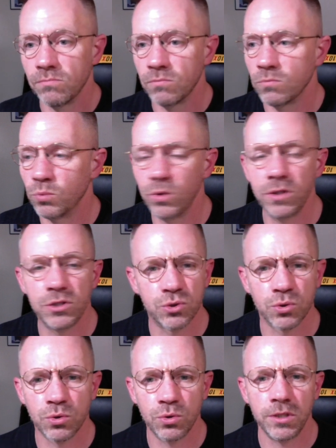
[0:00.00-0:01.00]
really
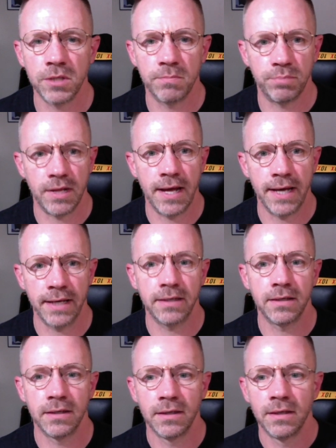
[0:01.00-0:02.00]
truly apply
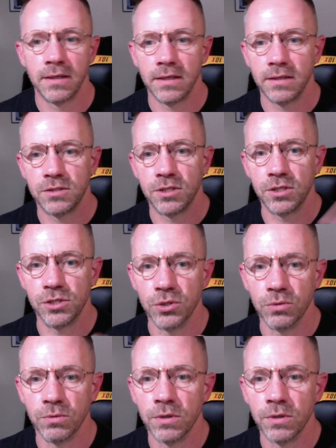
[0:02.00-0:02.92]
it to you,